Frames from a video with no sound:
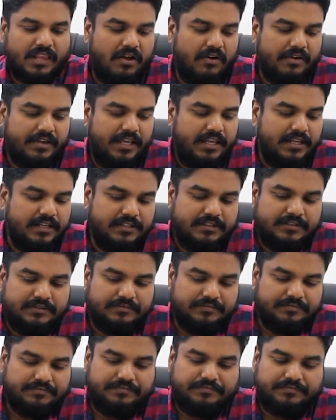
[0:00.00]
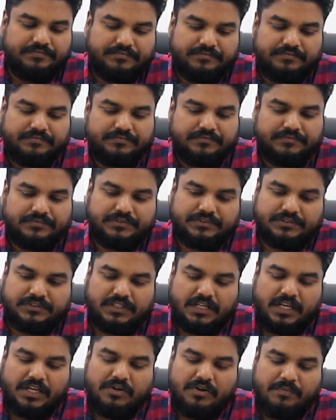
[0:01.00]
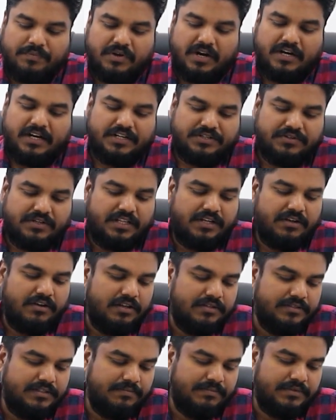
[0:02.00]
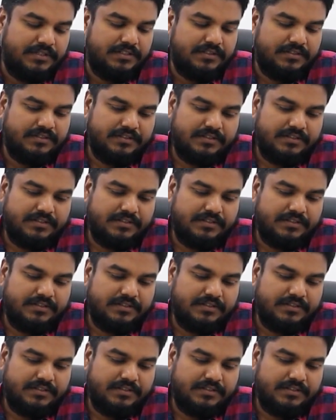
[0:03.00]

Okay. I hope you understood the concept.